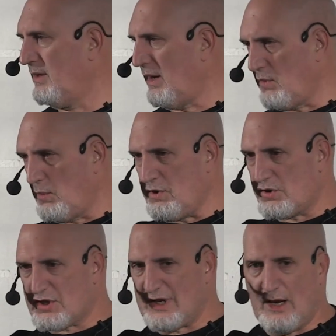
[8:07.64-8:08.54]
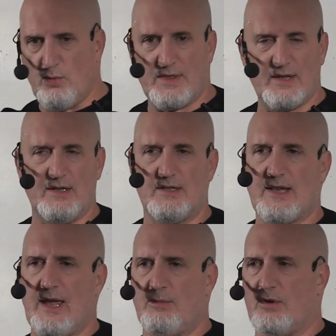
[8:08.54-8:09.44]
Everyone you're sitting with at these
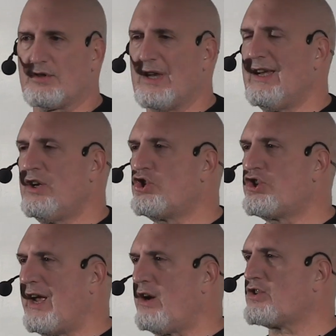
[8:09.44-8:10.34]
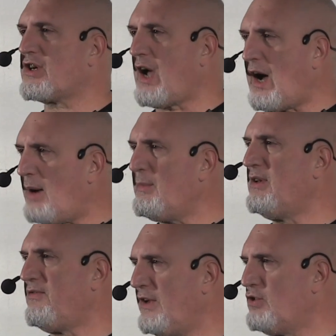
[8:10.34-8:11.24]
tables shares
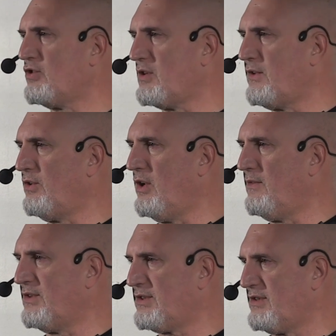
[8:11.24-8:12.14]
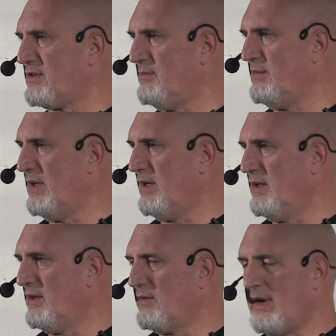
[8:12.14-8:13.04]
common features of their nervous system,
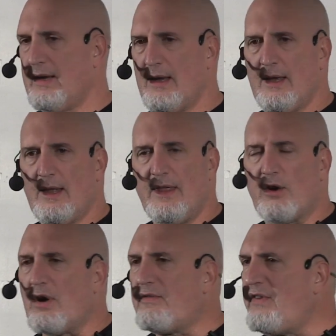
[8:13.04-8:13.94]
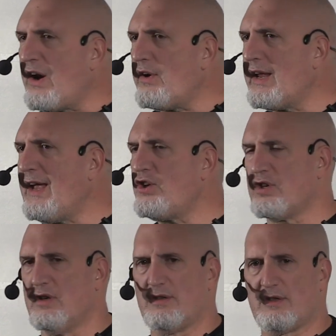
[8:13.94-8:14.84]
right? There are
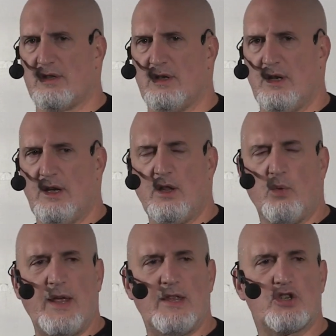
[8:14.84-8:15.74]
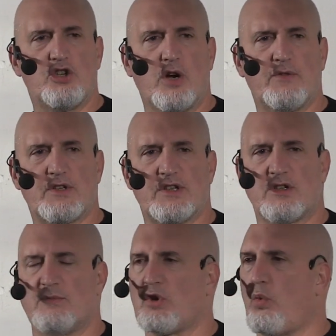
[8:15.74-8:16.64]
variations in the way these nervous
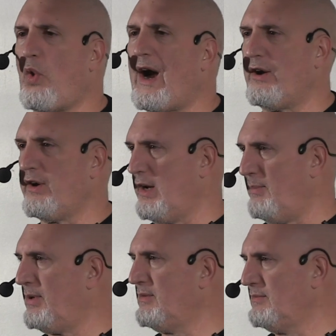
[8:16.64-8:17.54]
systems are wired up.